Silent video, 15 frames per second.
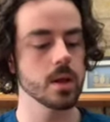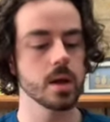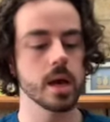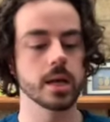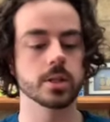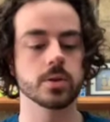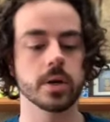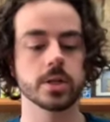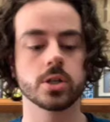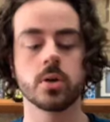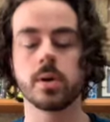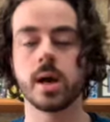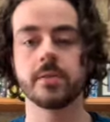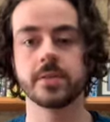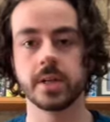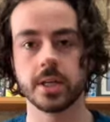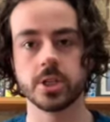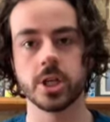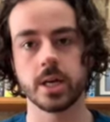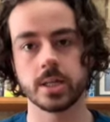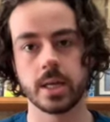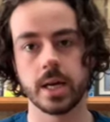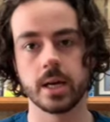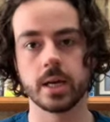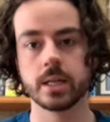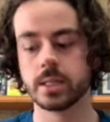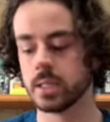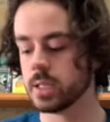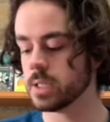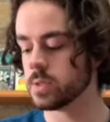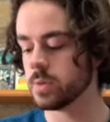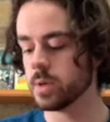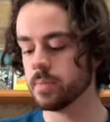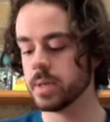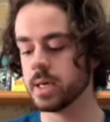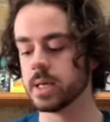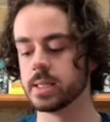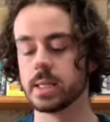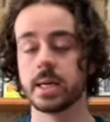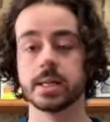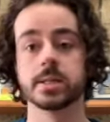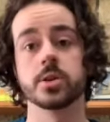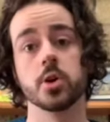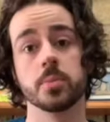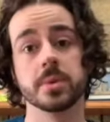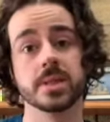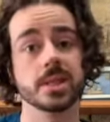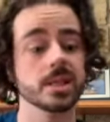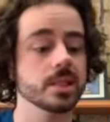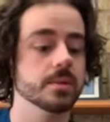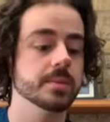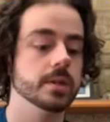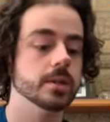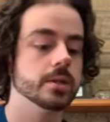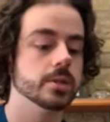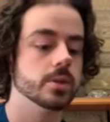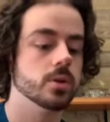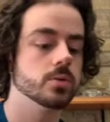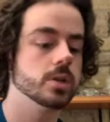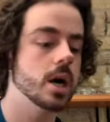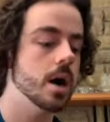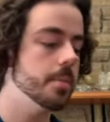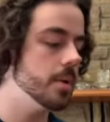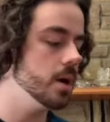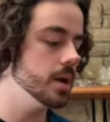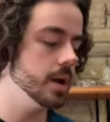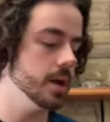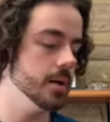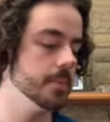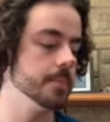And so I don't have to inject air into this one because it is an open system. There is no top on it.